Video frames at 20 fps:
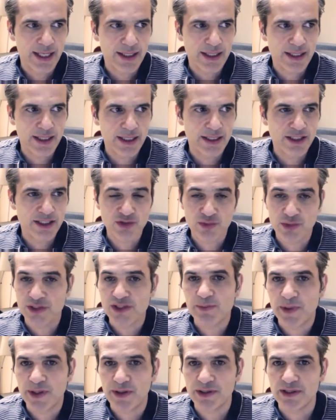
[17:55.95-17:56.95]
in a
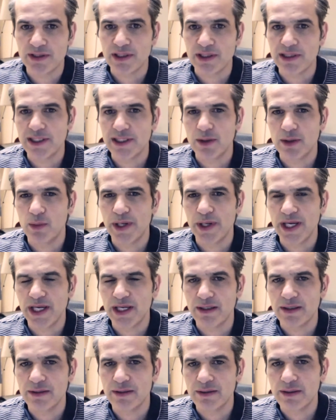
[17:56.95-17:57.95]
transparent and clear
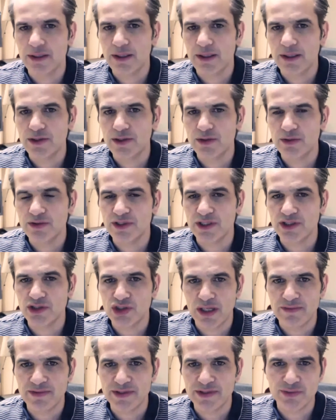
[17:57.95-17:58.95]
way, using
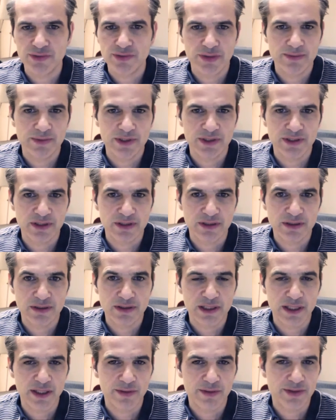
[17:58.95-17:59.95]
JavaScript in a
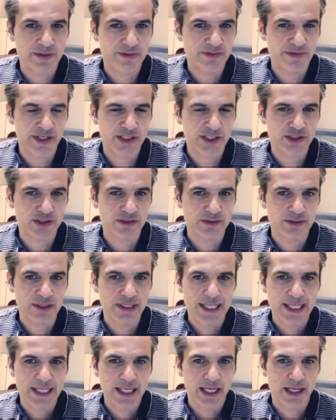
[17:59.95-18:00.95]
declarative fashion.
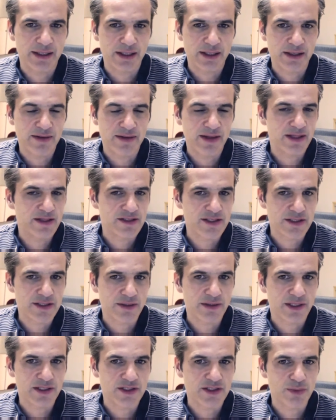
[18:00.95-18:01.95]
And
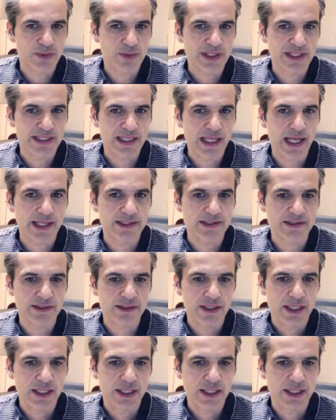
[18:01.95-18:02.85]
that's really nice.